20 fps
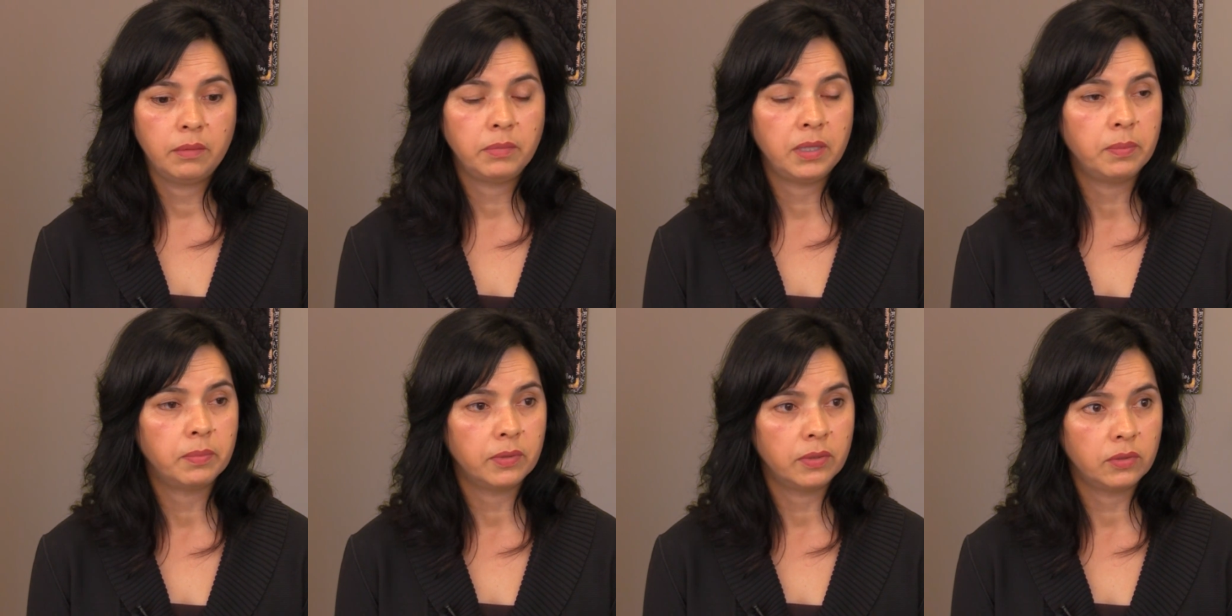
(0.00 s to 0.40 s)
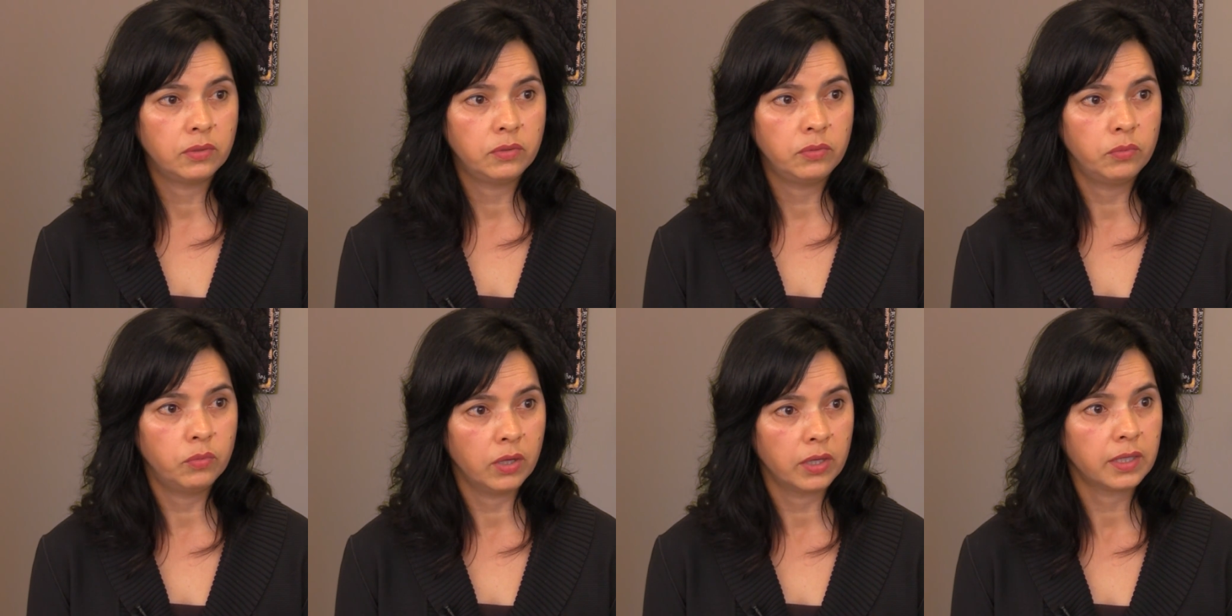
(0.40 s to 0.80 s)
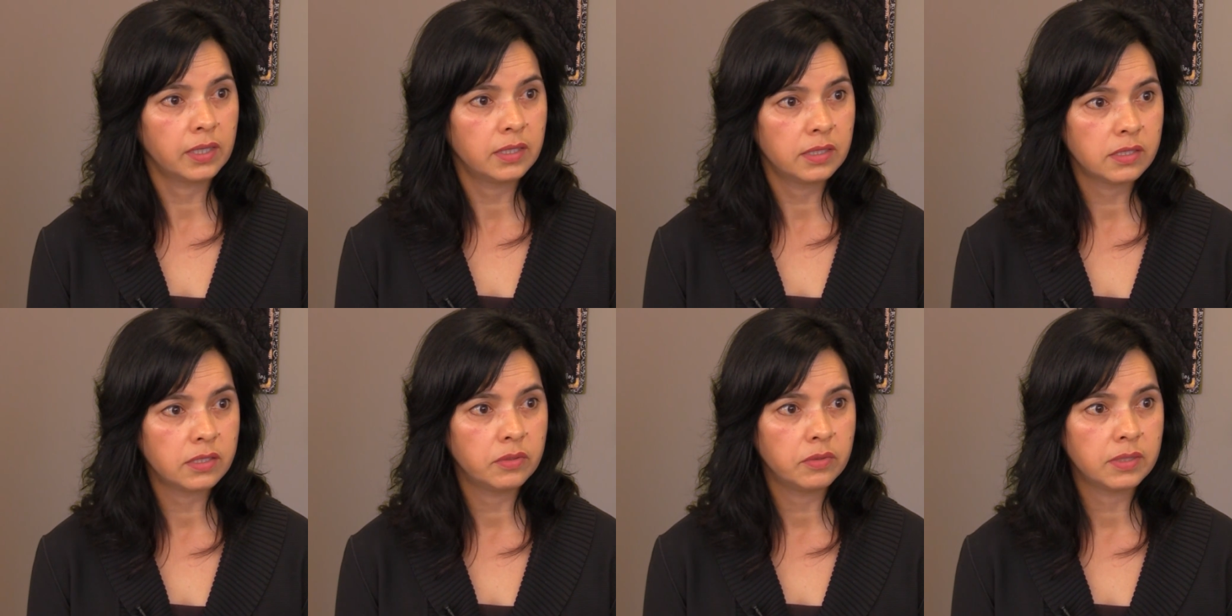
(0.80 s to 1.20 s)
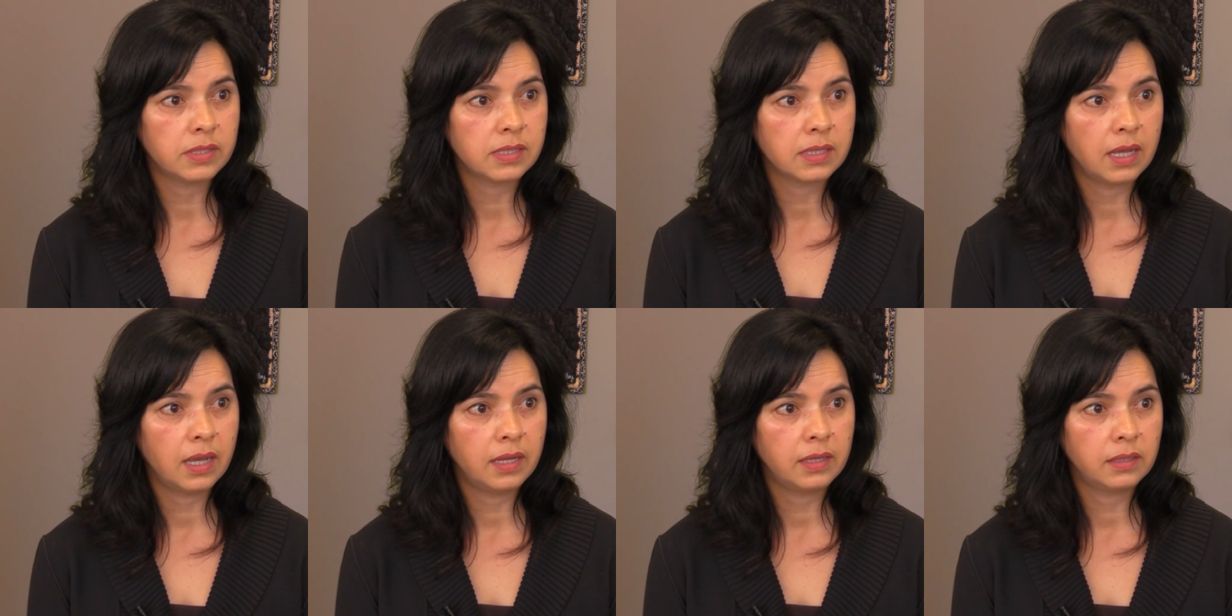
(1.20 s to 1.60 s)
people who work in
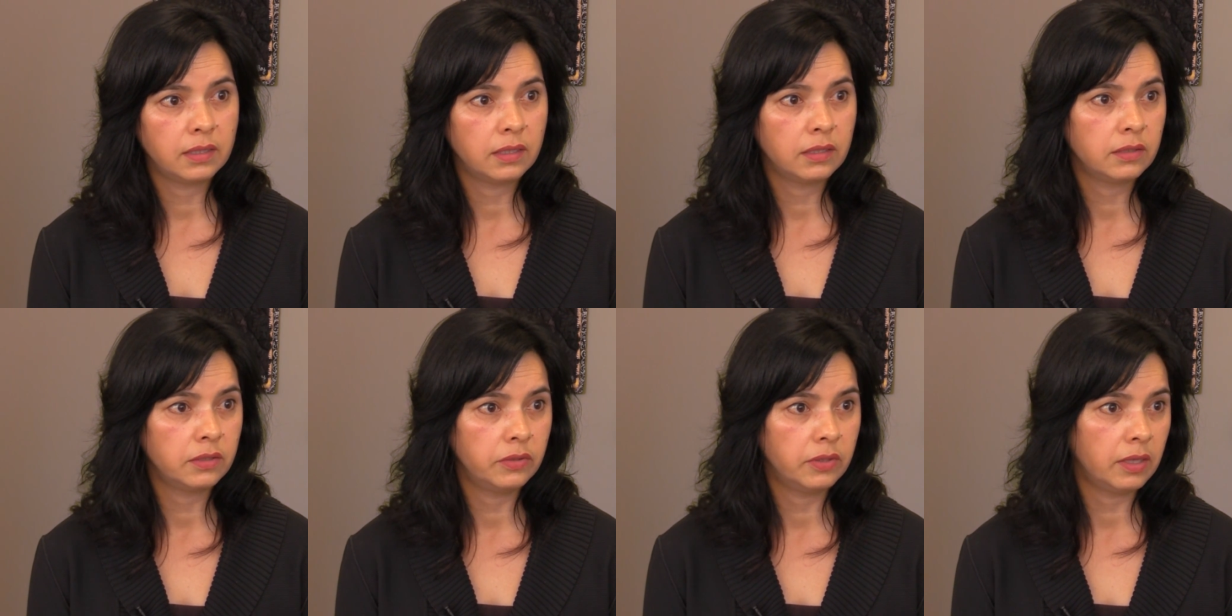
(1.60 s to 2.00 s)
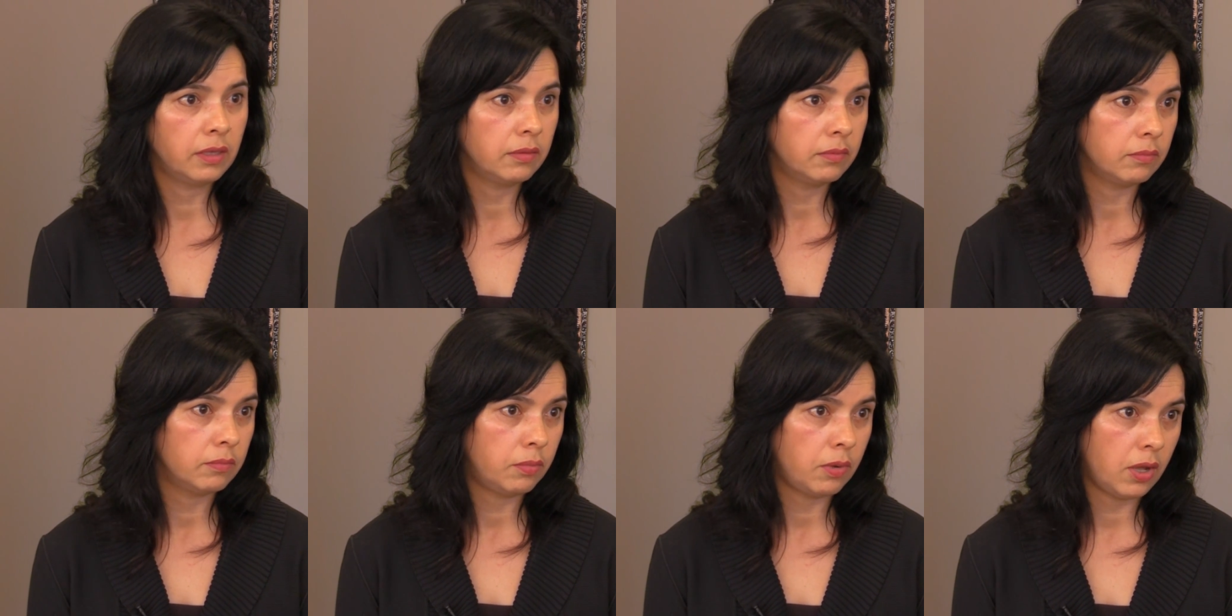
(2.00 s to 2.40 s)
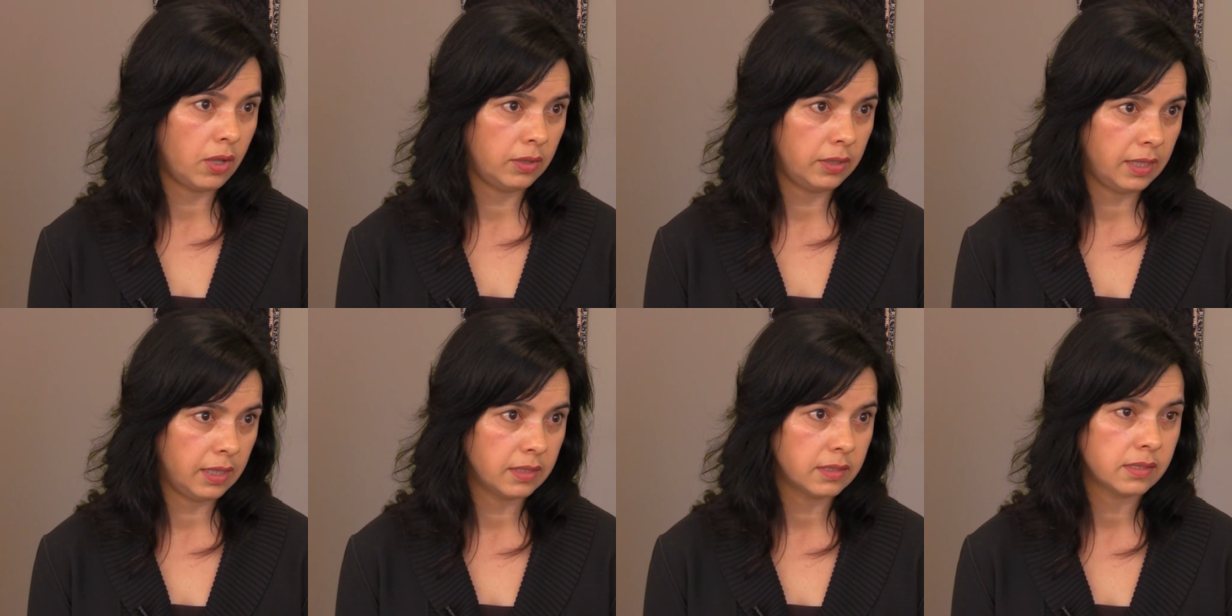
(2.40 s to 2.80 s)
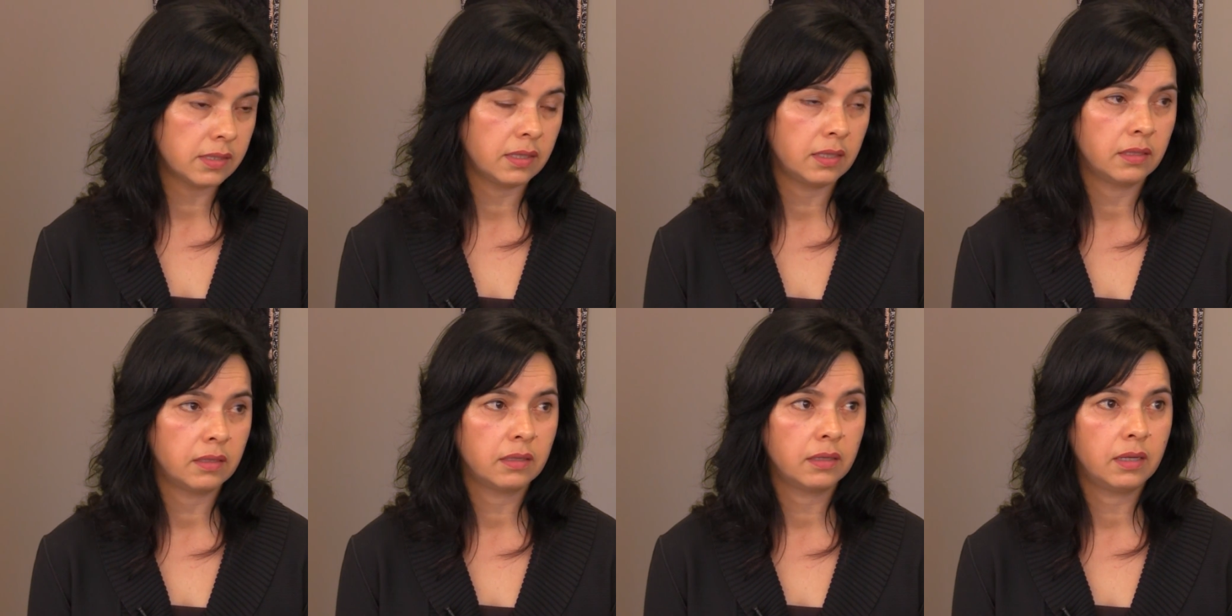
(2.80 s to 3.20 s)
suicide, including Paul Links
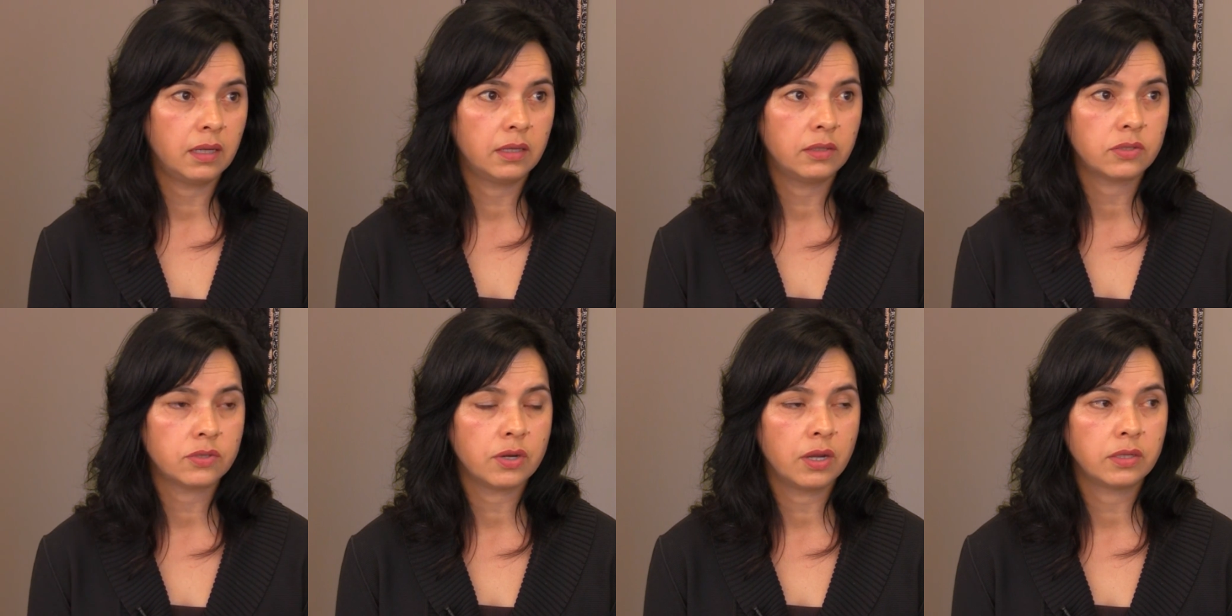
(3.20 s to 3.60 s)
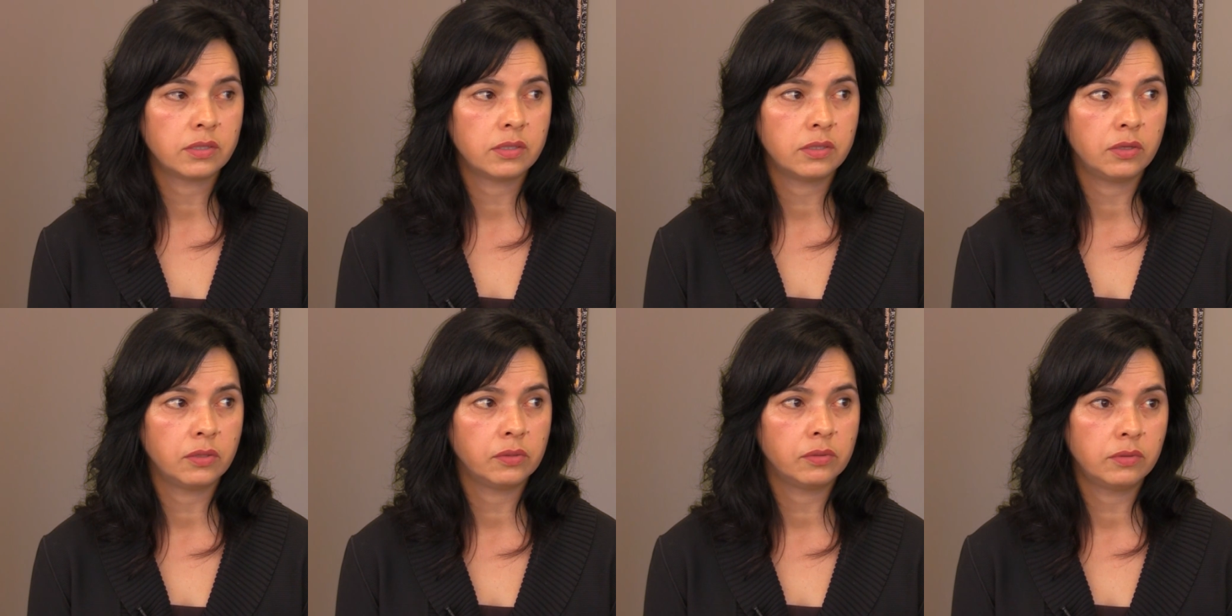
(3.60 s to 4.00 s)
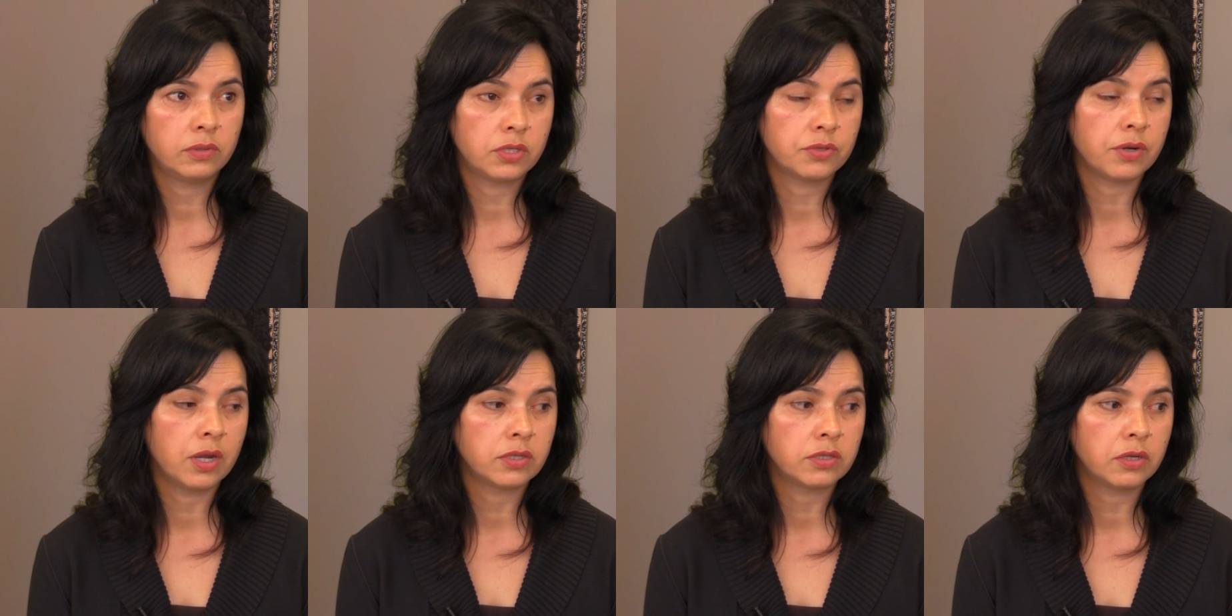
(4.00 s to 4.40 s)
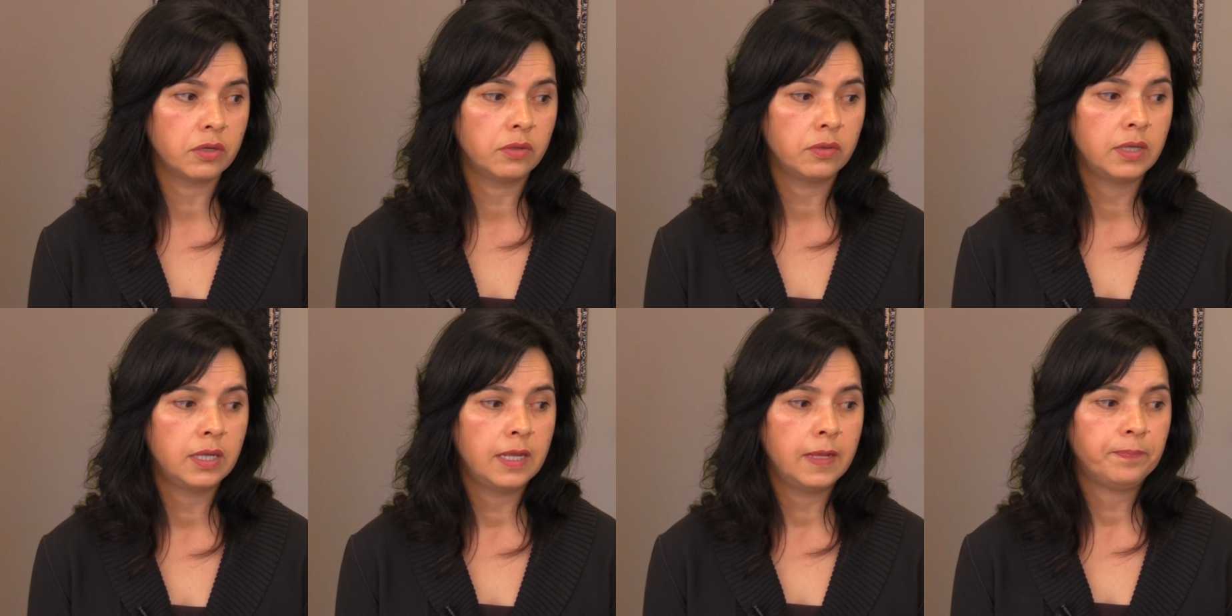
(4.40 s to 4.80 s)
in, in Toronto, Toronto,